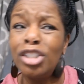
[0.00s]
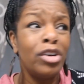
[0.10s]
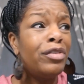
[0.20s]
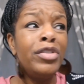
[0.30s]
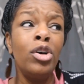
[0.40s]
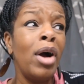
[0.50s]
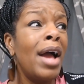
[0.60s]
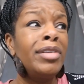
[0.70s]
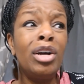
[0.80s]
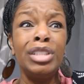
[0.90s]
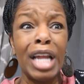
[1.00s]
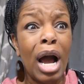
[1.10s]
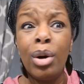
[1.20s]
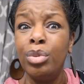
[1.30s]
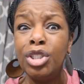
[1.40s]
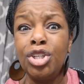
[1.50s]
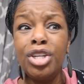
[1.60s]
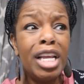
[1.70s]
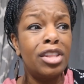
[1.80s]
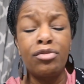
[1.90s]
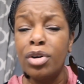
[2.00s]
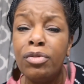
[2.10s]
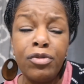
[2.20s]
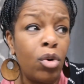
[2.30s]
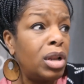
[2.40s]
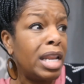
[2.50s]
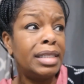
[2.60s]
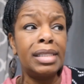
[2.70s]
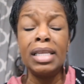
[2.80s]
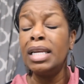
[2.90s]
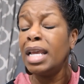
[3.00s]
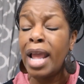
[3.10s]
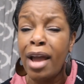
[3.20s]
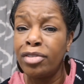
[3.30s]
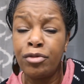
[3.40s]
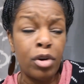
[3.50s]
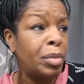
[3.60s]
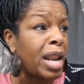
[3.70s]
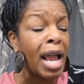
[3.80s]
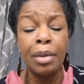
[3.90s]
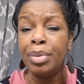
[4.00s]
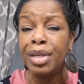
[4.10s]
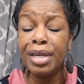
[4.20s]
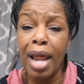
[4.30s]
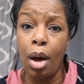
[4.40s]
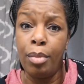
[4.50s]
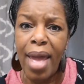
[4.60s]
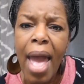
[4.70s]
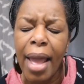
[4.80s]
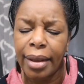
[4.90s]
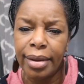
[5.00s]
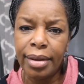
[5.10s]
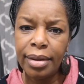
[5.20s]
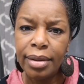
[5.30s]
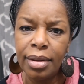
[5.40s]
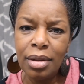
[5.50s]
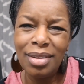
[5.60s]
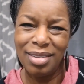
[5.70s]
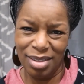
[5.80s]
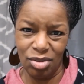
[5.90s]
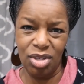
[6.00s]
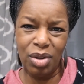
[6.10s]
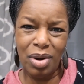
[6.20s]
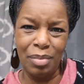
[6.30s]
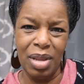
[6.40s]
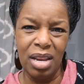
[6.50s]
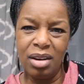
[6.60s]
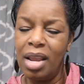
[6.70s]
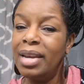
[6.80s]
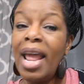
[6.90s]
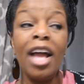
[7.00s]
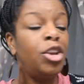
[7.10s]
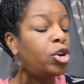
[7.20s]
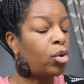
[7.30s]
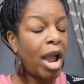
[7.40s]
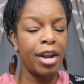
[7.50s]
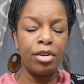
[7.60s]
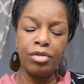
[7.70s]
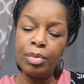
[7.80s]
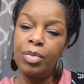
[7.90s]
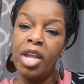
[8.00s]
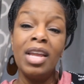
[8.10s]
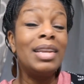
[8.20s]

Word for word: So if you don't have no dough, what you need the room for? Let Sydni have the room and I can put the dough back. You see what I mean? Now you don't got no room.